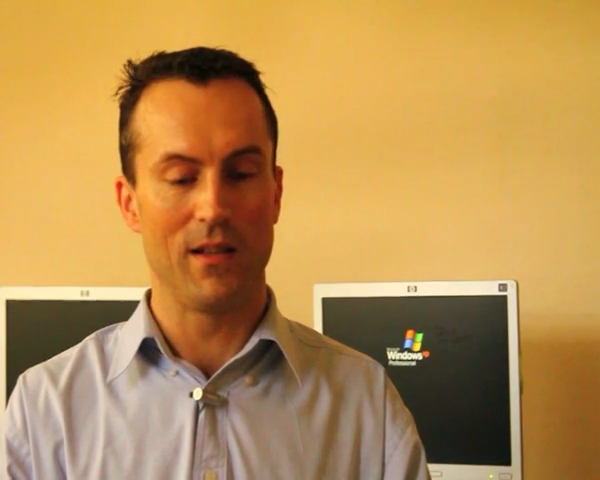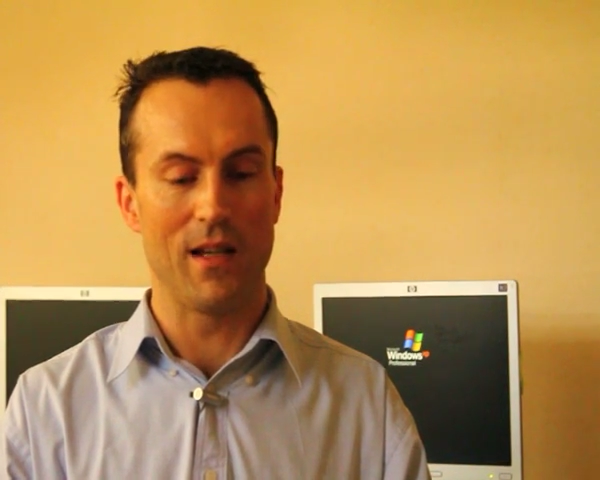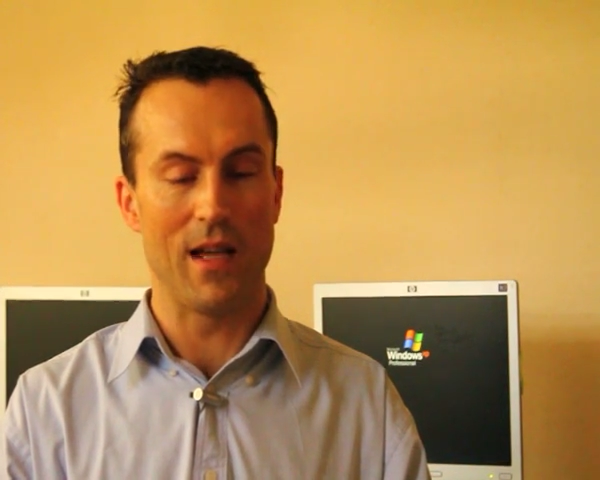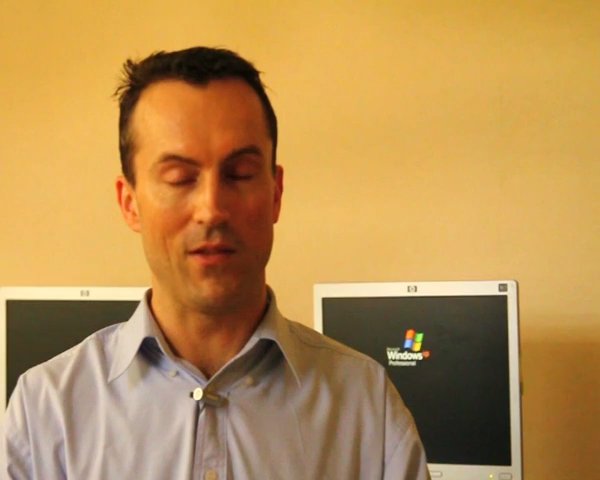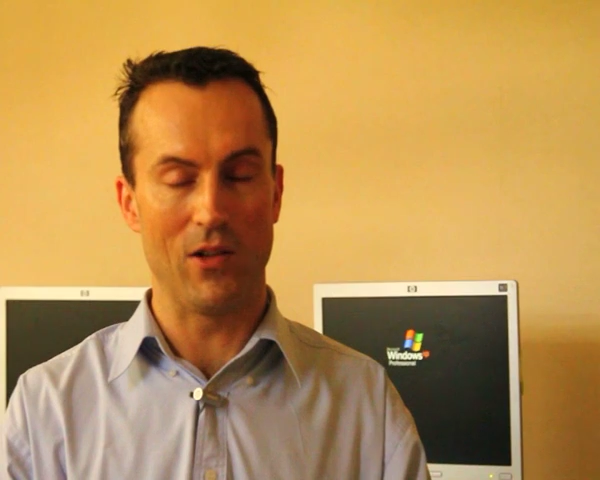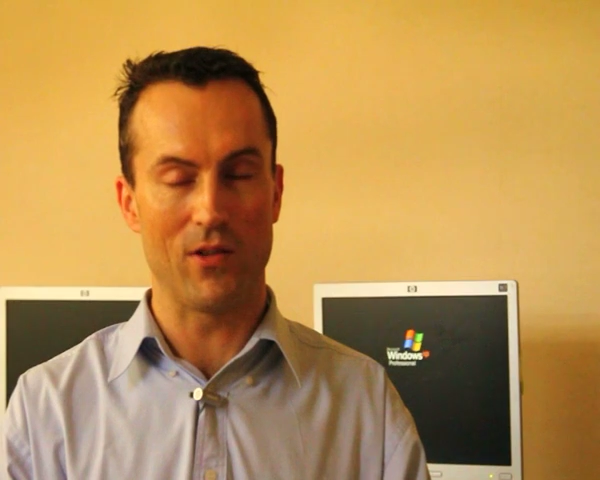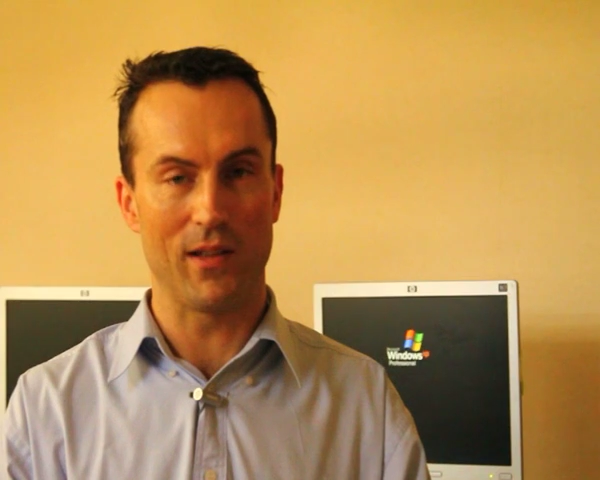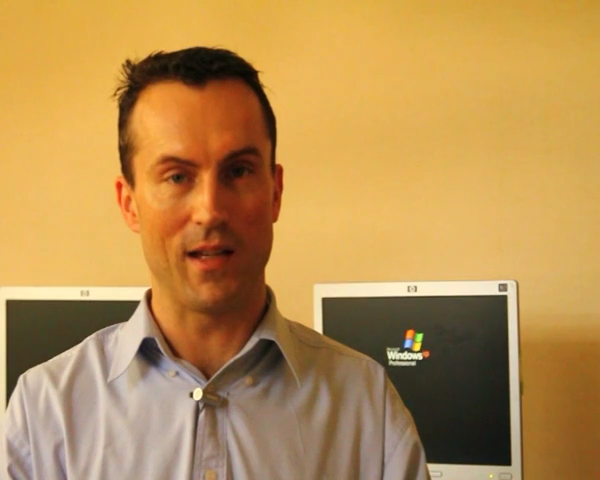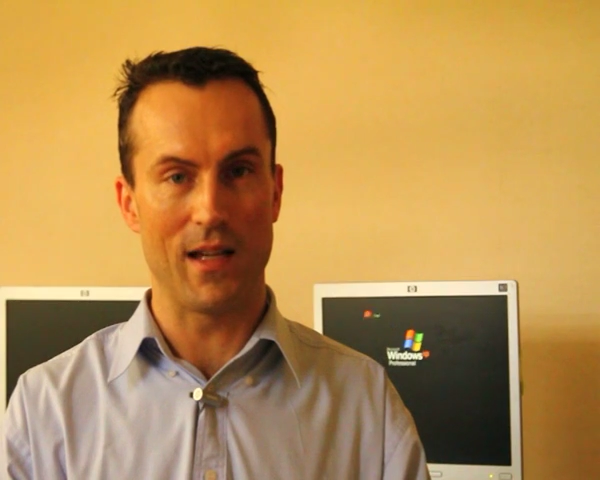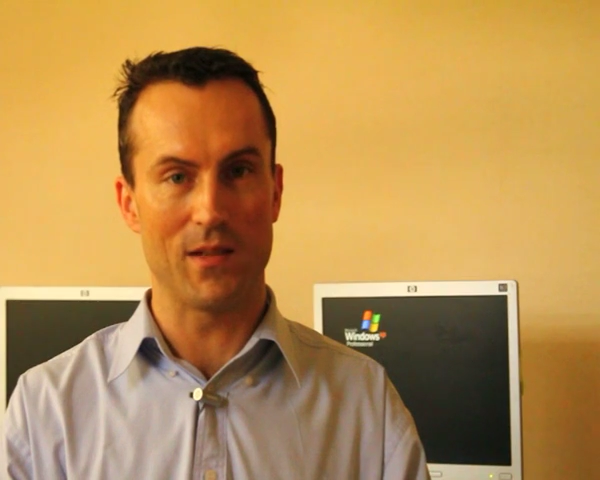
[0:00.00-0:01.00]
have a look
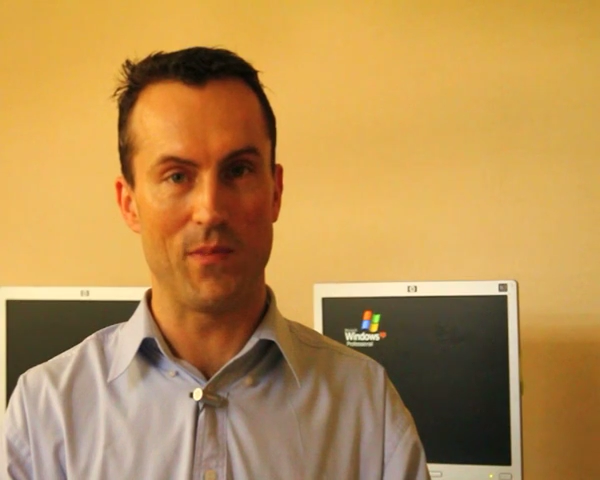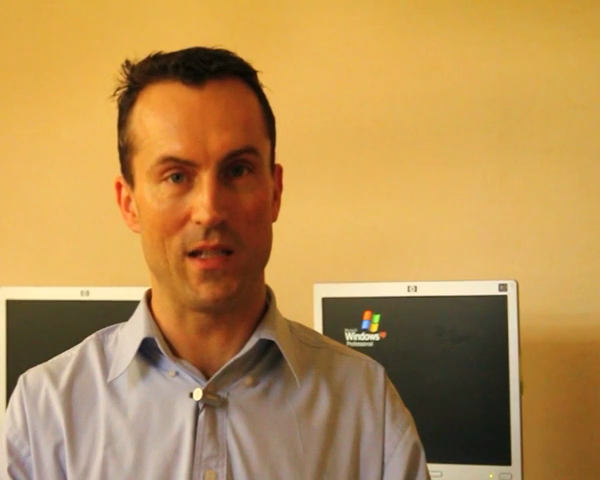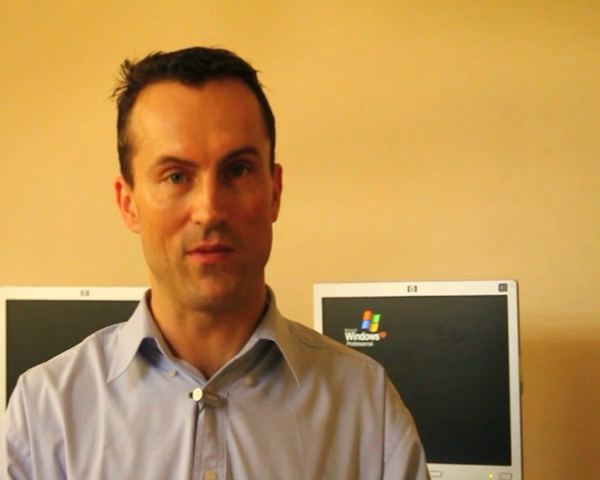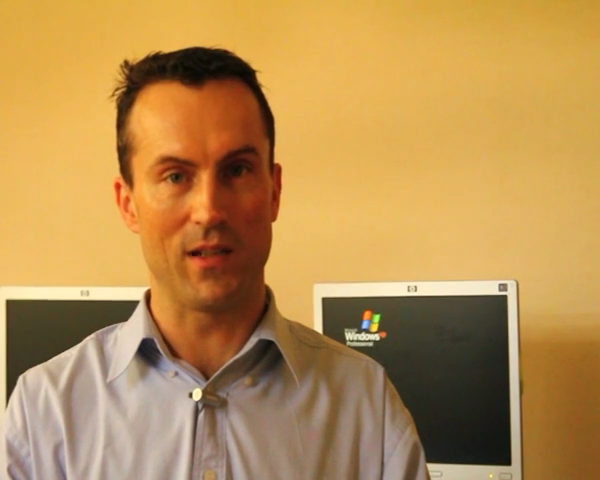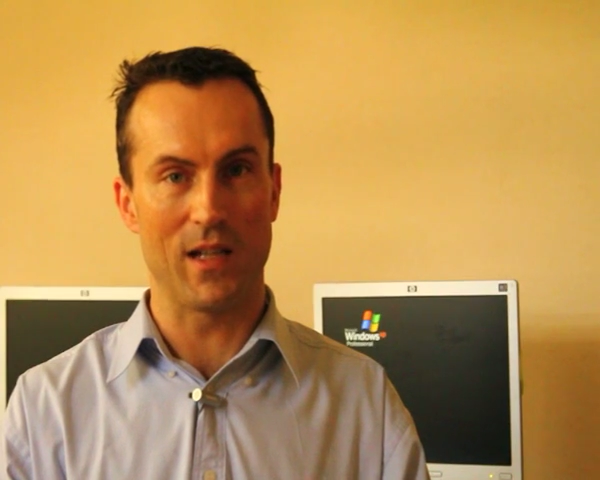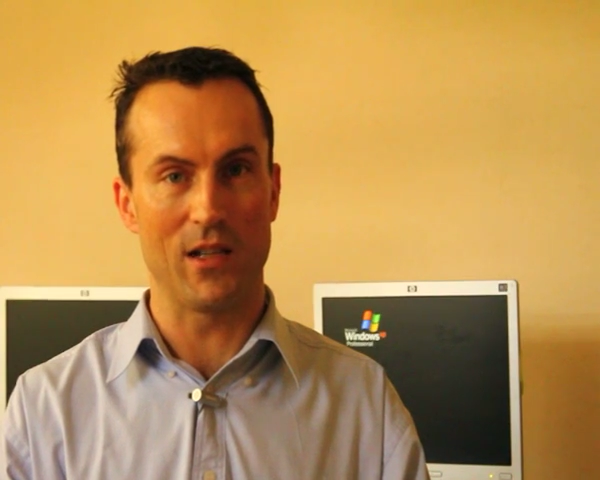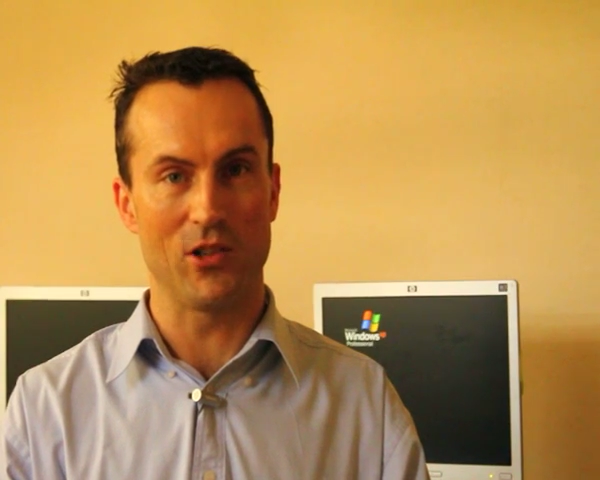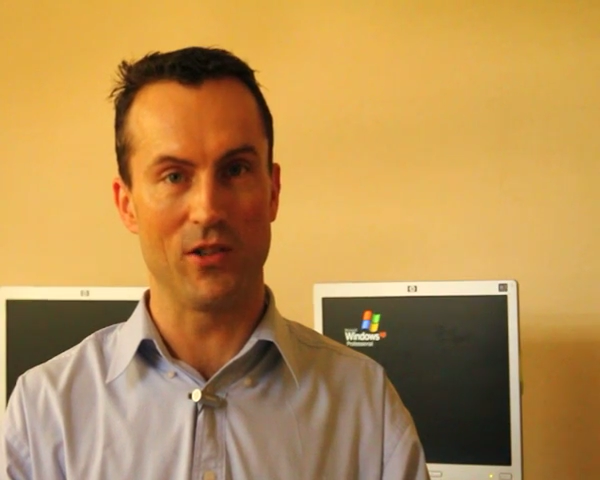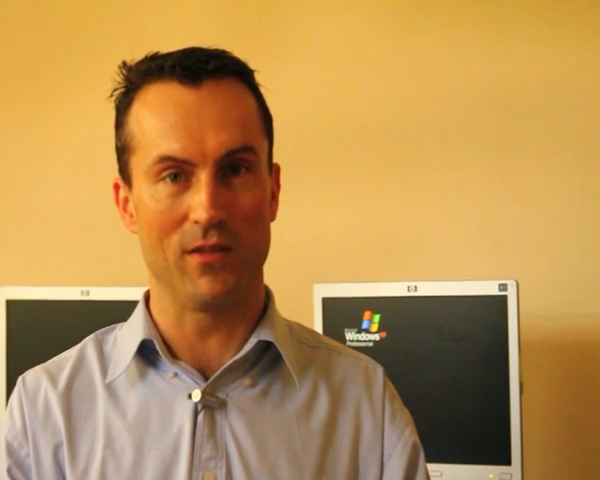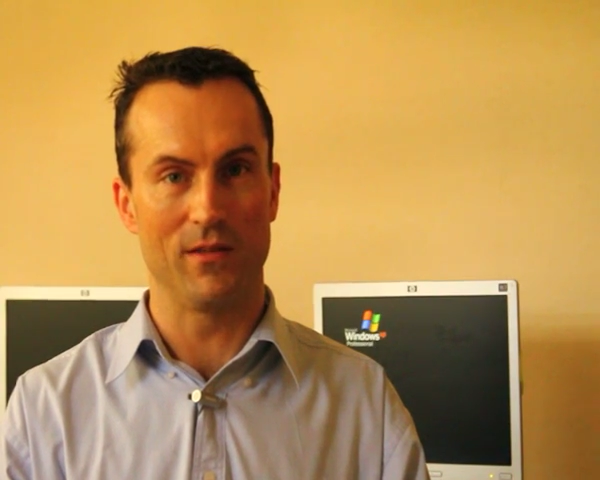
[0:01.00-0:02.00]
at that
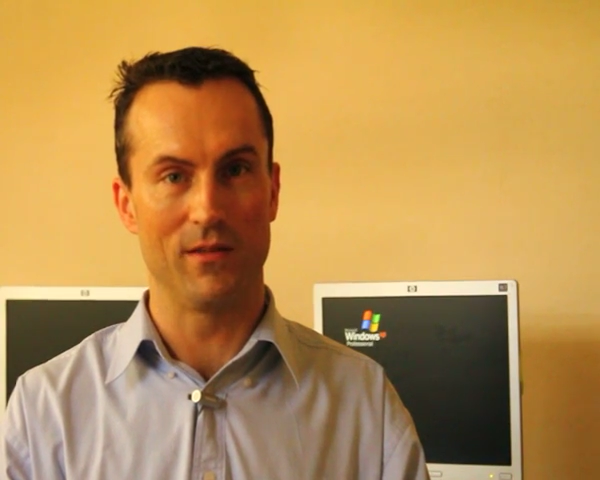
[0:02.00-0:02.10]
specification.